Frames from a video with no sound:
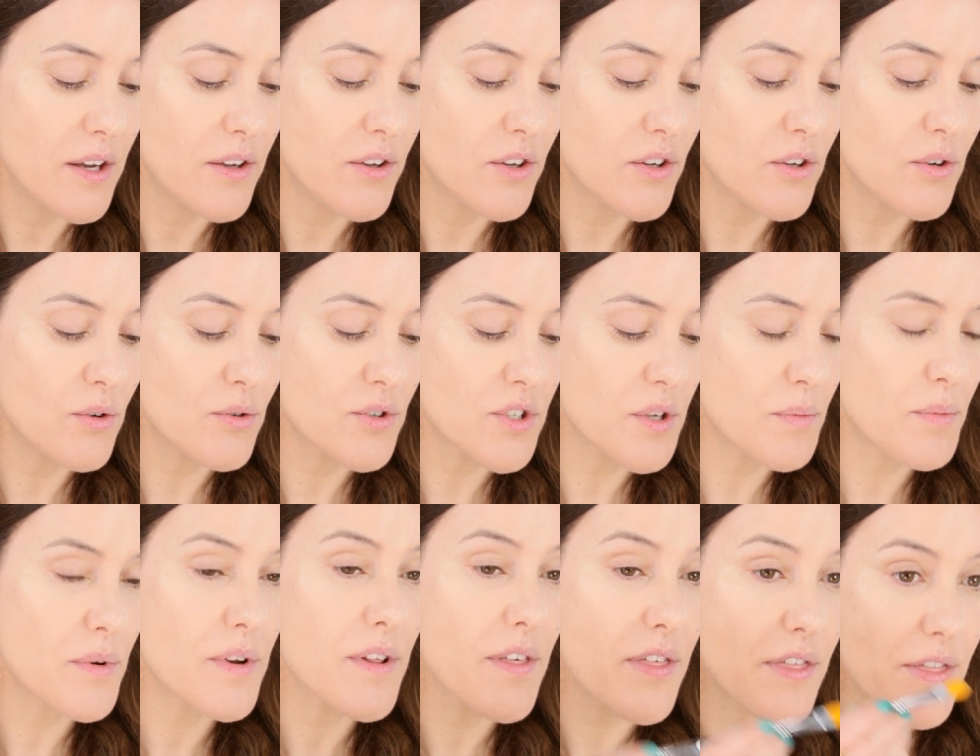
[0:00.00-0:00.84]
You can also
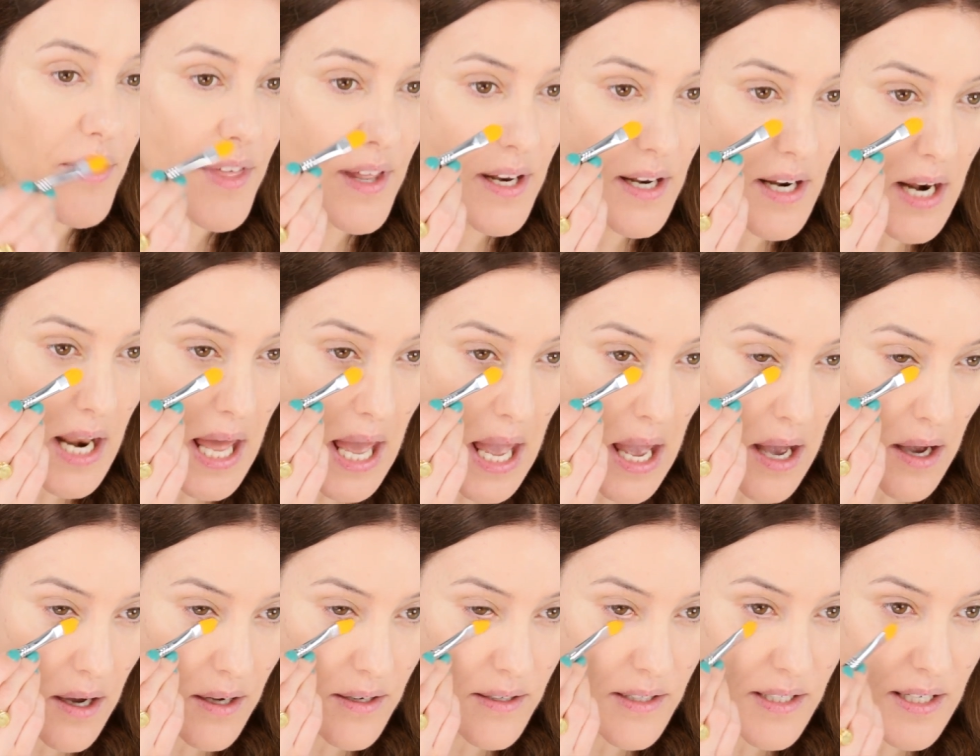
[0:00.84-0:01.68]
put a thin
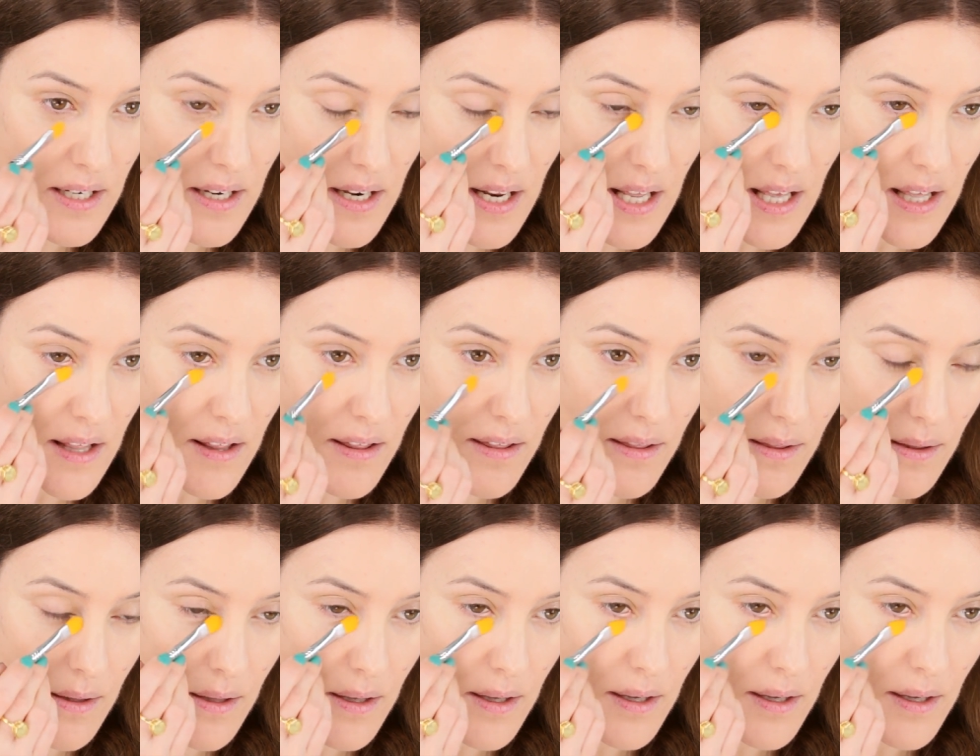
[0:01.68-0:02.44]
layer underneath